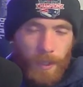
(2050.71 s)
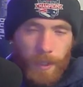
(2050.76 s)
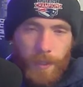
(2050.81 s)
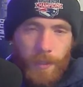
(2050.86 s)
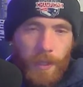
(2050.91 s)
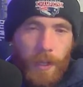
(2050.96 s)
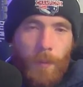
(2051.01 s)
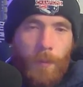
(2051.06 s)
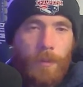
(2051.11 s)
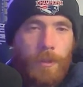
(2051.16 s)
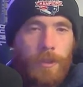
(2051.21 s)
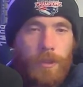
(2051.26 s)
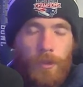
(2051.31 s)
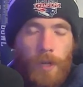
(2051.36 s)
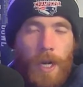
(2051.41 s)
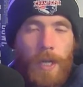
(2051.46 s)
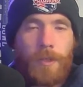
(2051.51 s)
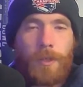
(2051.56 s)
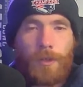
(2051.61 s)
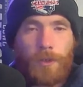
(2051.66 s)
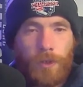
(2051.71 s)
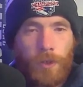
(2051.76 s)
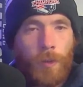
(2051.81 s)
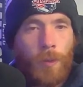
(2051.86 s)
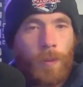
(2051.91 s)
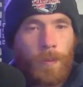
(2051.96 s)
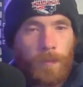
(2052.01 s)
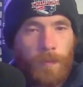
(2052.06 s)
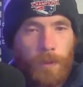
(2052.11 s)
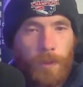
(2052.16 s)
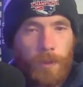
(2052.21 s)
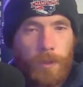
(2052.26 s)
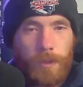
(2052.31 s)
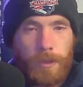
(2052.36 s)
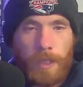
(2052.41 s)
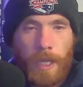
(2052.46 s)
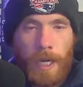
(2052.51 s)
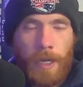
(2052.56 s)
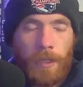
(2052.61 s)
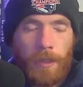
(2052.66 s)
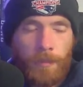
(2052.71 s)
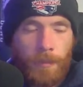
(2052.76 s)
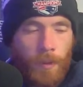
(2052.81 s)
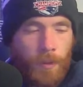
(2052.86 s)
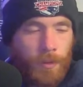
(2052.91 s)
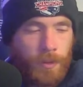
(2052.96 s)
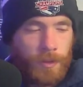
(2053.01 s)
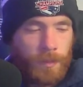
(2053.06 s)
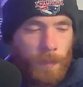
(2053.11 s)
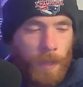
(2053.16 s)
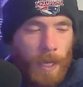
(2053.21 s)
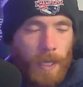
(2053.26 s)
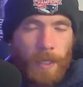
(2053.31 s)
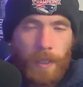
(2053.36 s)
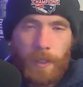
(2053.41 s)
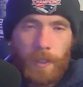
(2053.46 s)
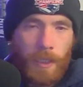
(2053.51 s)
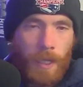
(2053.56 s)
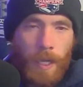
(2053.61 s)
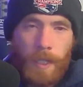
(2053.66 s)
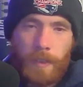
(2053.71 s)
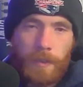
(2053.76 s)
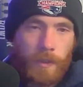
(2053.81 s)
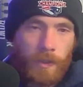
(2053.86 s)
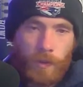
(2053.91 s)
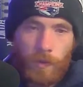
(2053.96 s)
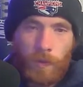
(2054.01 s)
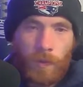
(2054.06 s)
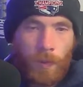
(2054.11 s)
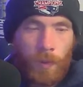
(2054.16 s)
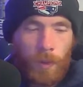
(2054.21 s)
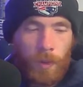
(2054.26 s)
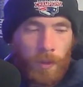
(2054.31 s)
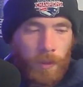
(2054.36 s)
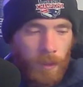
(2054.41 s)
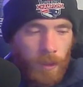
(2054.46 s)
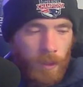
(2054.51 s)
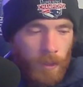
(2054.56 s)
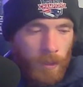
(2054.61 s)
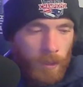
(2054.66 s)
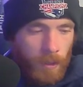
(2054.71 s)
and then we tried to sue him for a signing bonus back, and he hates us for it.